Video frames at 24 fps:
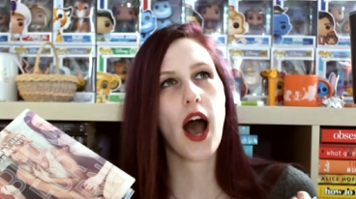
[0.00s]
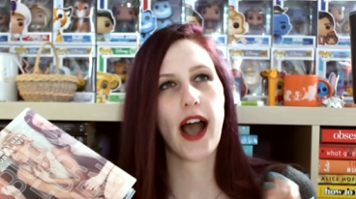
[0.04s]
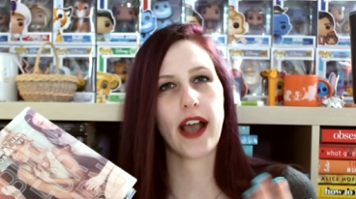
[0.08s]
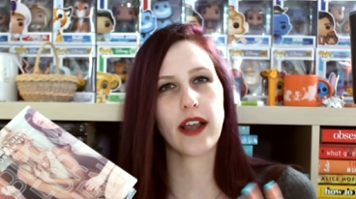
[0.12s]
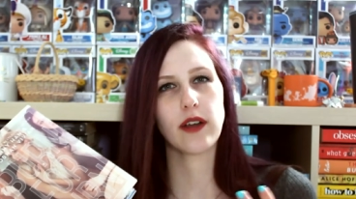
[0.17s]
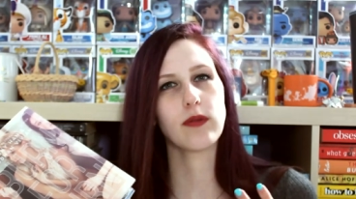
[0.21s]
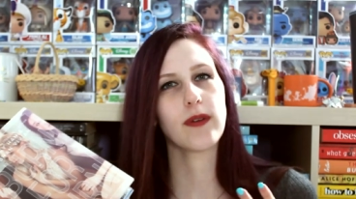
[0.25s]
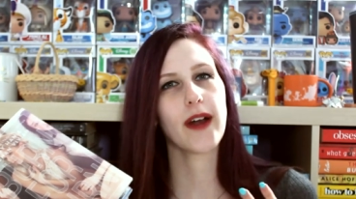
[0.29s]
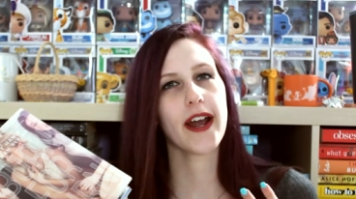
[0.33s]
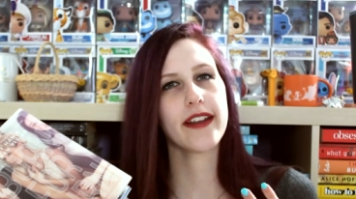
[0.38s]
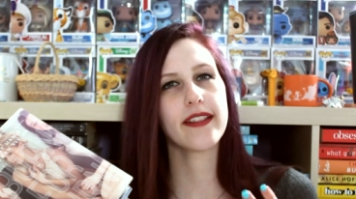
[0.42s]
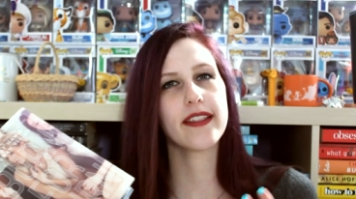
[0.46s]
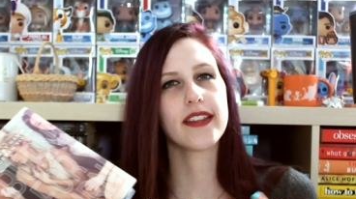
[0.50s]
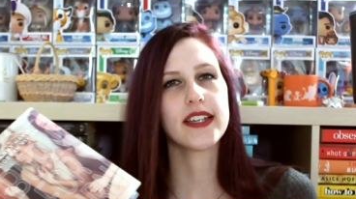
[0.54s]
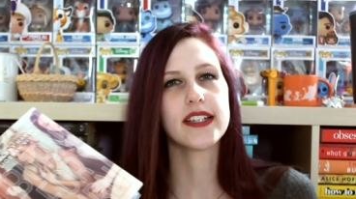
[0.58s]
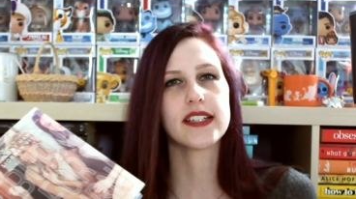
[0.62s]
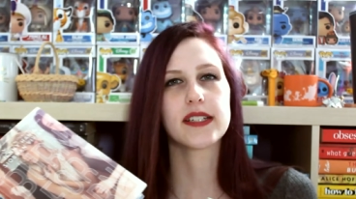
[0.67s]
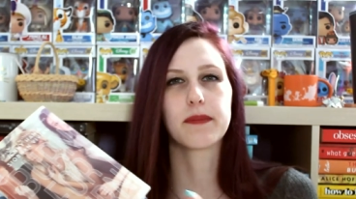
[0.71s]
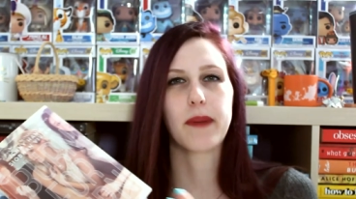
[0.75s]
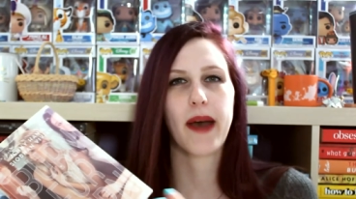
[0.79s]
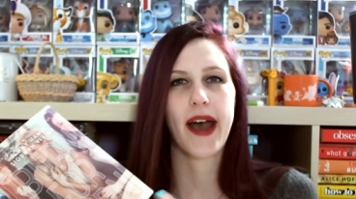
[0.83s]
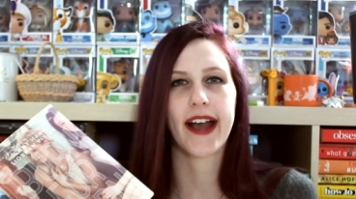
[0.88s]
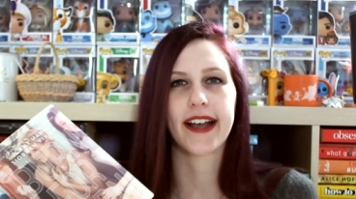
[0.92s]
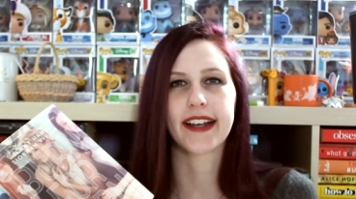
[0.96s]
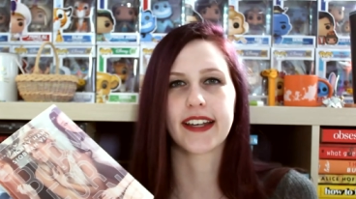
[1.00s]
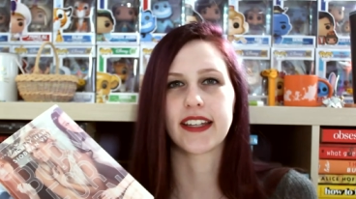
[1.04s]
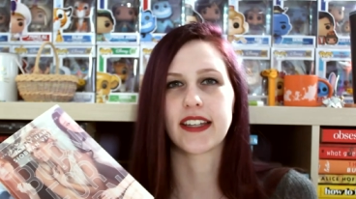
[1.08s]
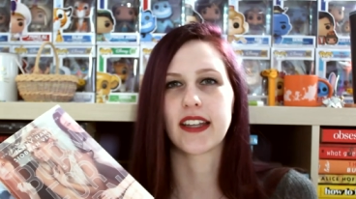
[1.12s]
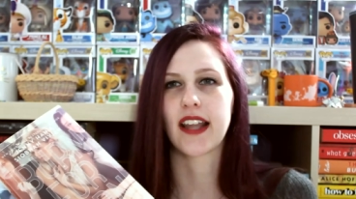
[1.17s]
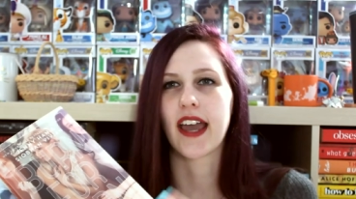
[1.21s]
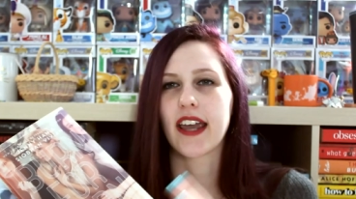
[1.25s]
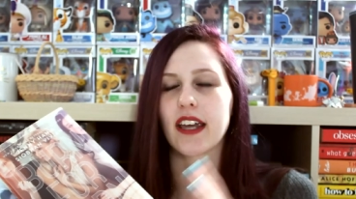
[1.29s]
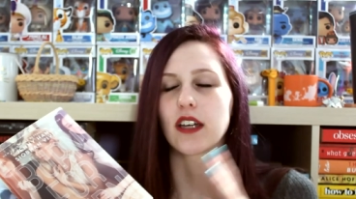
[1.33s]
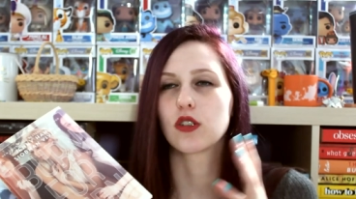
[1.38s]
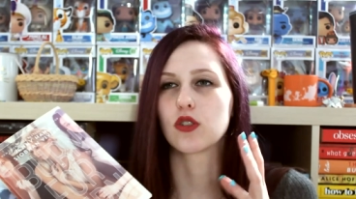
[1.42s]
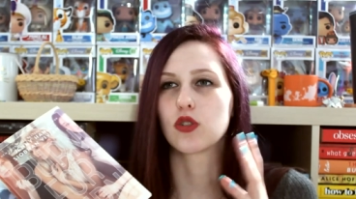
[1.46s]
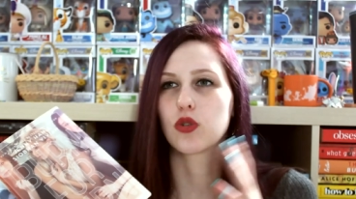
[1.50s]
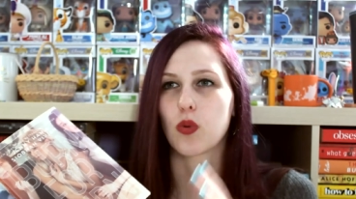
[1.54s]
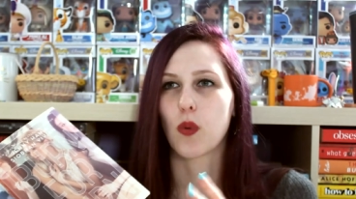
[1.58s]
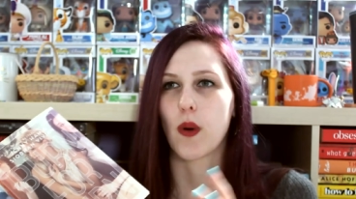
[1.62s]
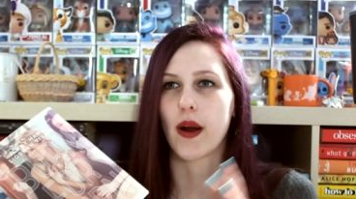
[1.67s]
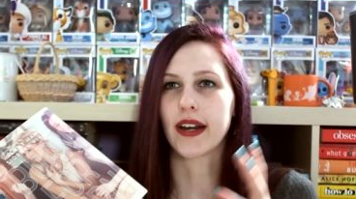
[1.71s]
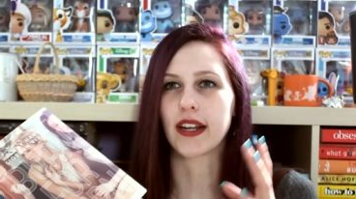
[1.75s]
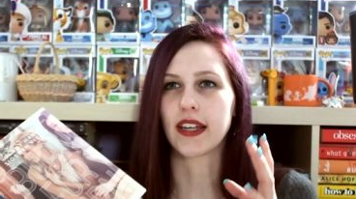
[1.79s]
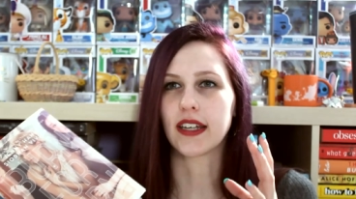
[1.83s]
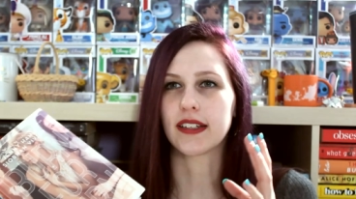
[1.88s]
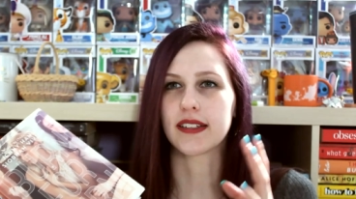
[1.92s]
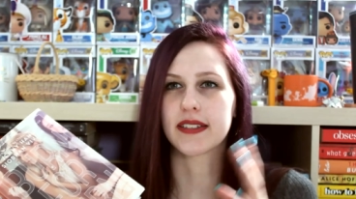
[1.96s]
I read these back in like
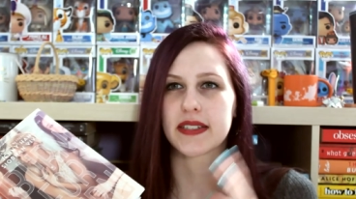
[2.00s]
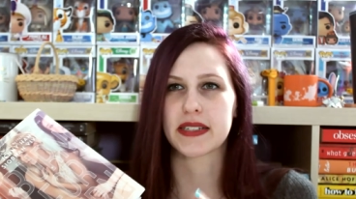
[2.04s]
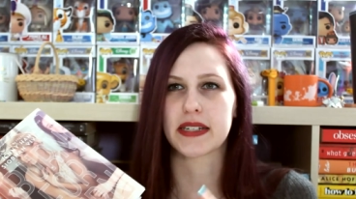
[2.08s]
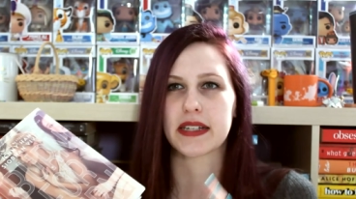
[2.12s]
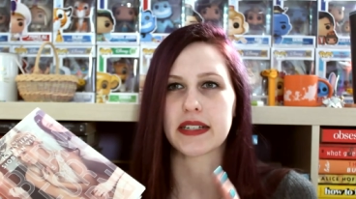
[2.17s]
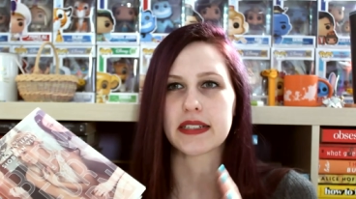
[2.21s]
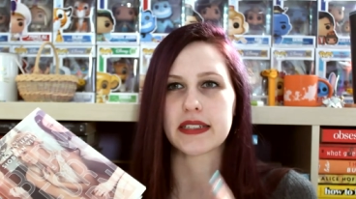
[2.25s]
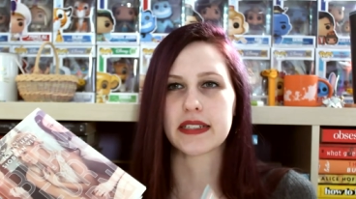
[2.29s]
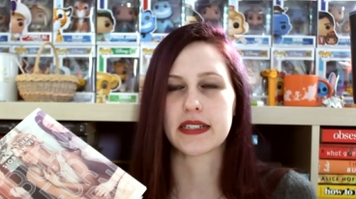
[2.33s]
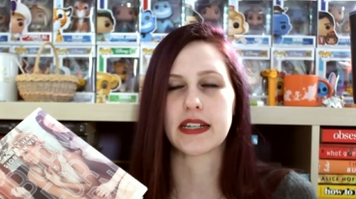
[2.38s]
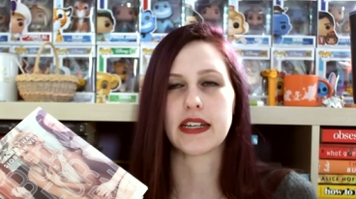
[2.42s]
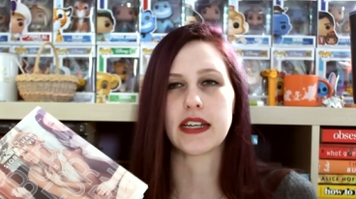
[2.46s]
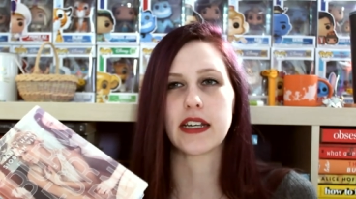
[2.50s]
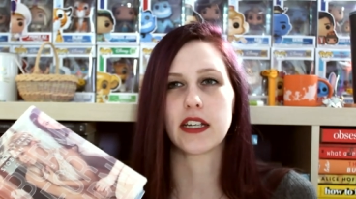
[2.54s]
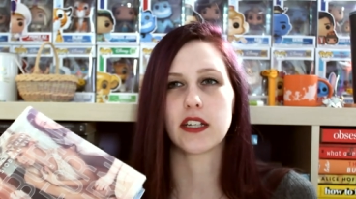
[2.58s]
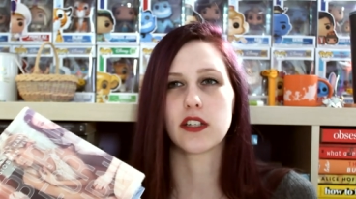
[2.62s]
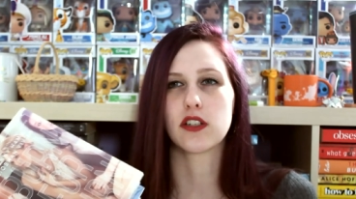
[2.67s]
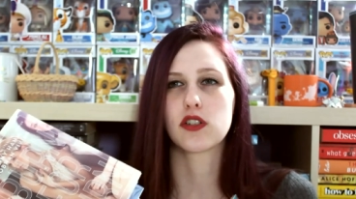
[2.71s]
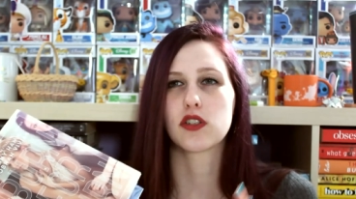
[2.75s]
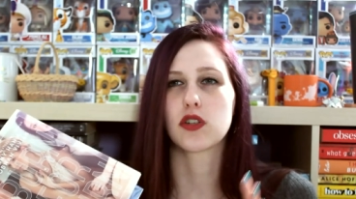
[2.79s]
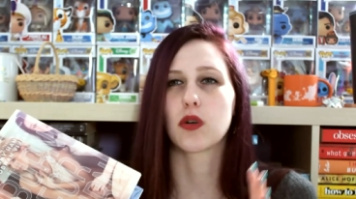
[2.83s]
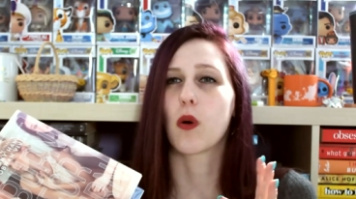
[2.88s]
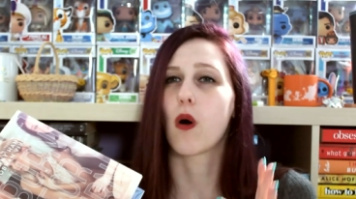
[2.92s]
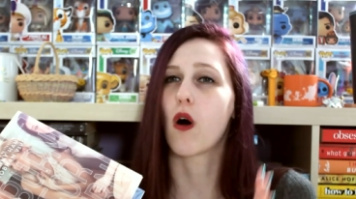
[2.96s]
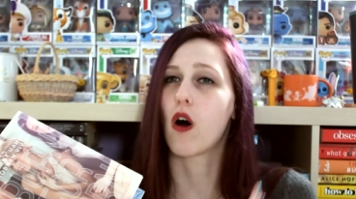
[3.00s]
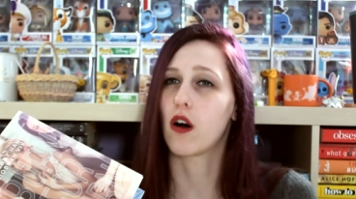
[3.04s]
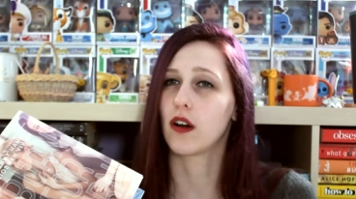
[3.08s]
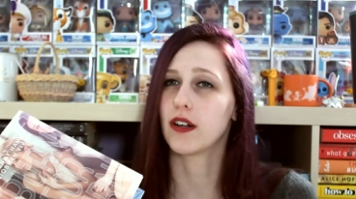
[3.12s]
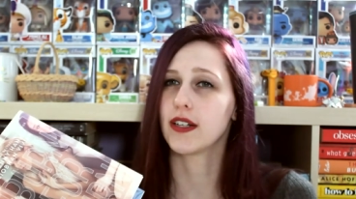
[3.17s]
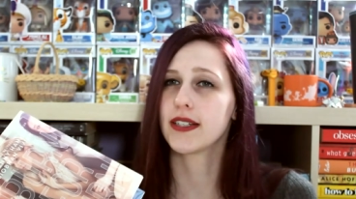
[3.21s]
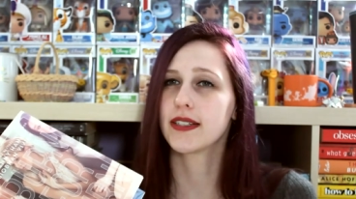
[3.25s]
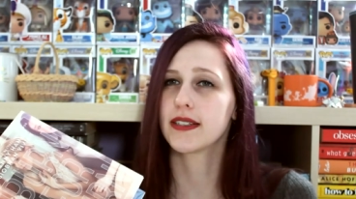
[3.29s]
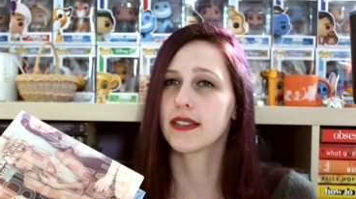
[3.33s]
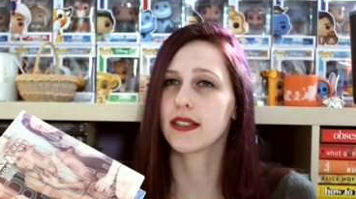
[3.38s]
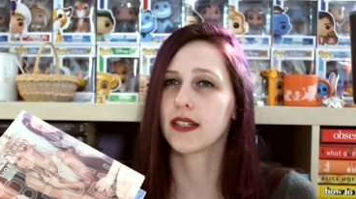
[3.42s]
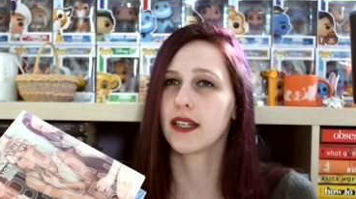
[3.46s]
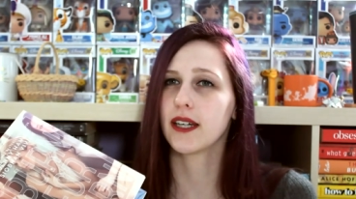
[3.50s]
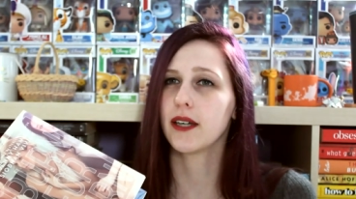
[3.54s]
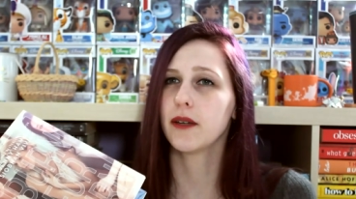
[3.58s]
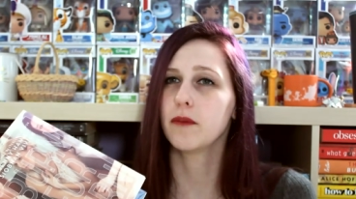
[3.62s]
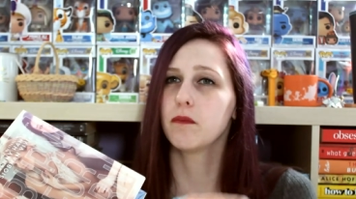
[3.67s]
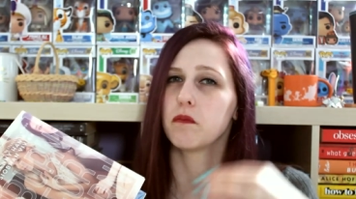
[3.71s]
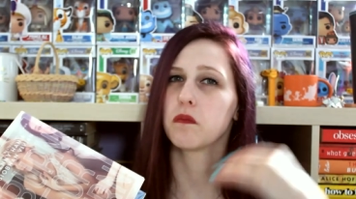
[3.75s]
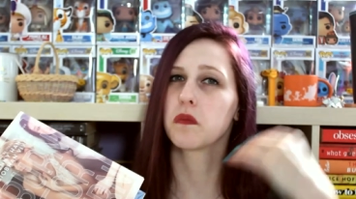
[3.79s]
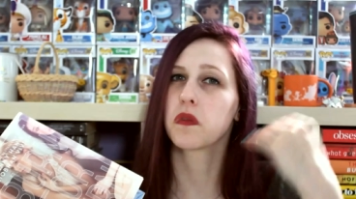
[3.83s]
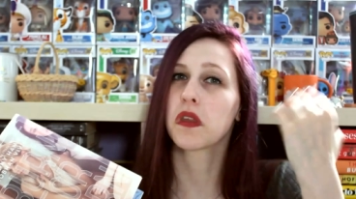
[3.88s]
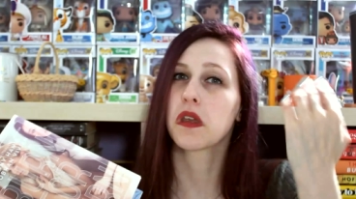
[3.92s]
2016 so honestly